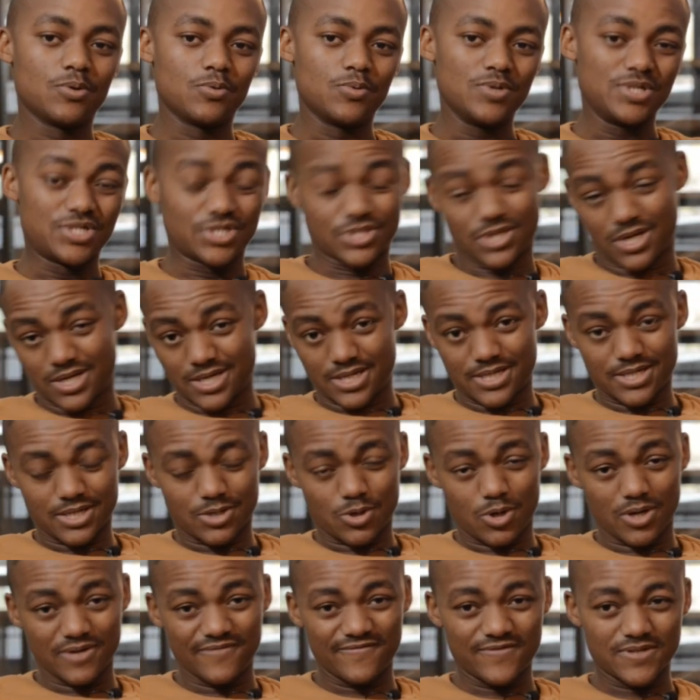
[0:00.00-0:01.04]
we started a
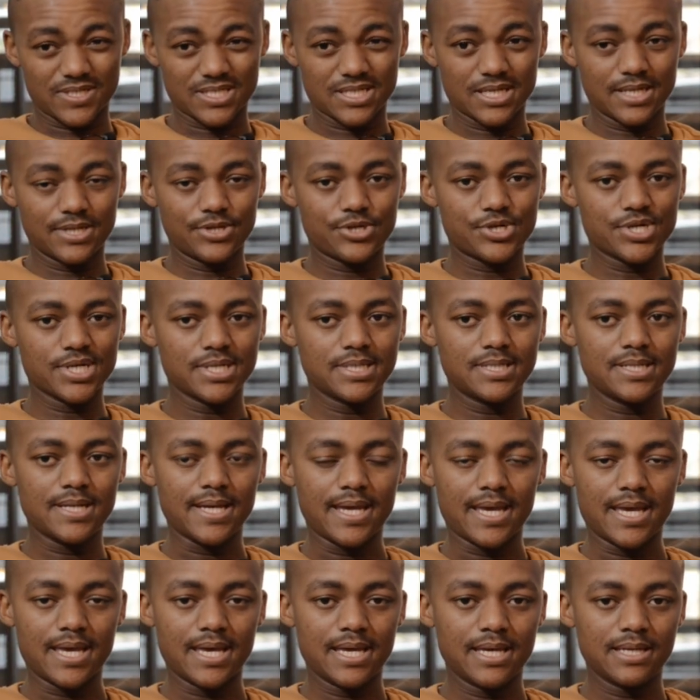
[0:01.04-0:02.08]

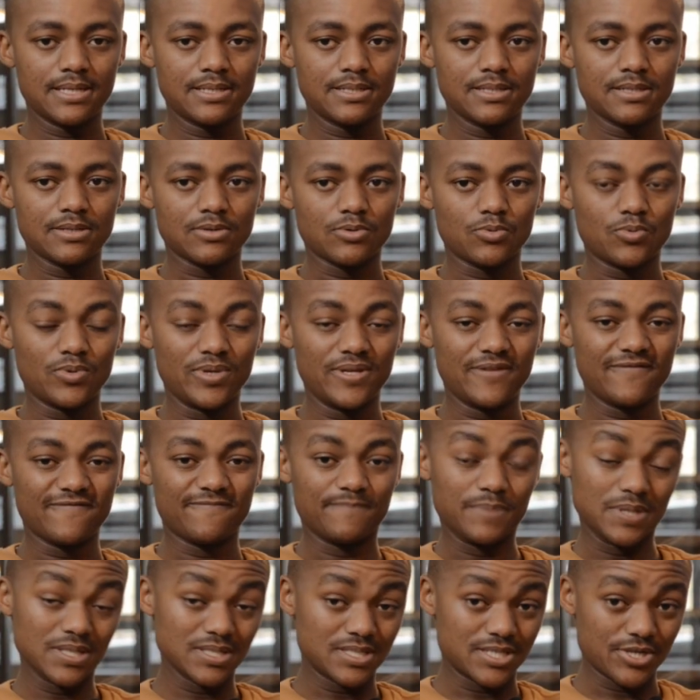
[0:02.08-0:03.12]
conversation and we've
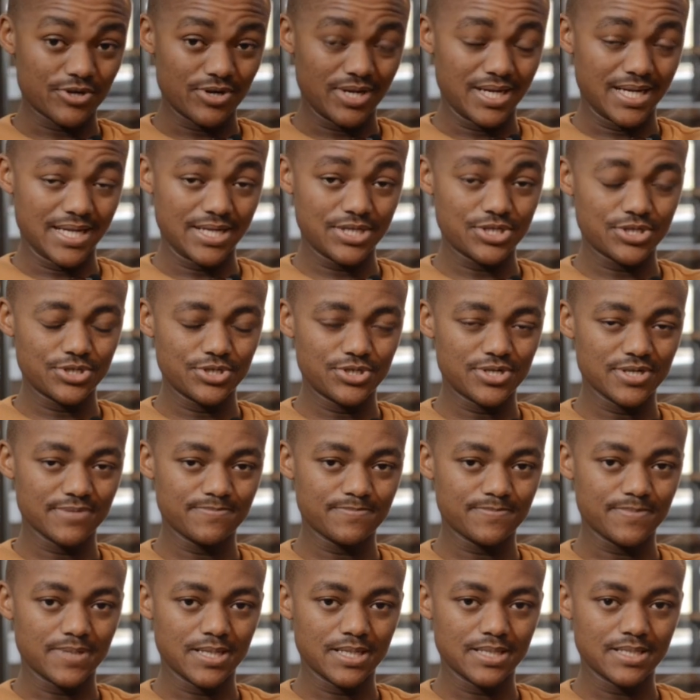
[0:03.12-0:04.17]
built a
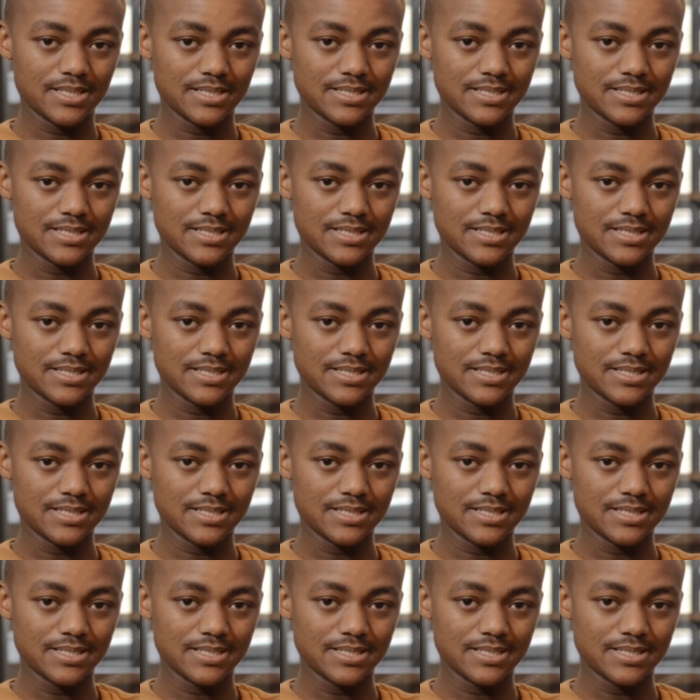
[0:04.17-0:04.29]
relationship